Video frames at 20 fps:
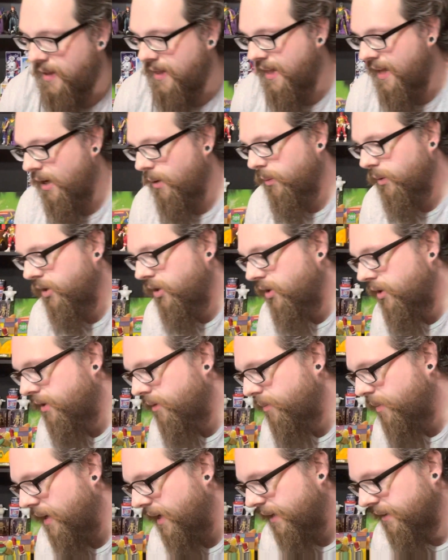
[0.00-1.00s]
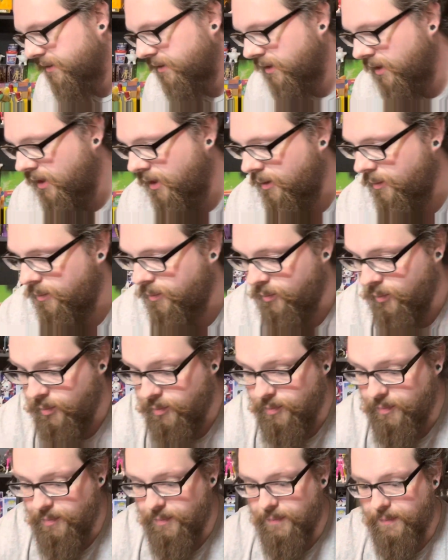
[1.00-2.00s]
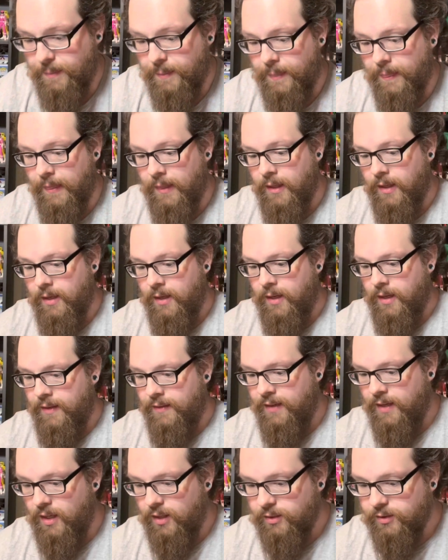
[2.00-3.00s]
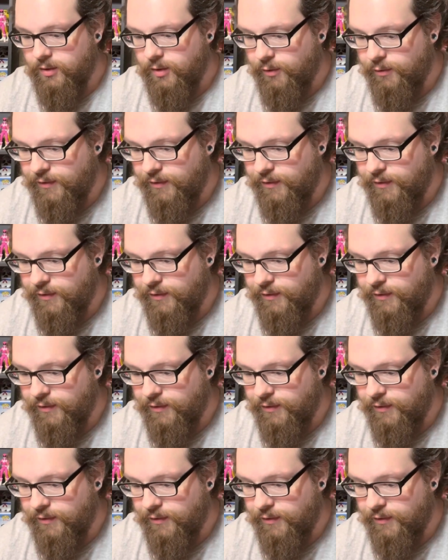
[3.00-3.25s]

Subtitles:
that one. Couldn't pass it up. And then I also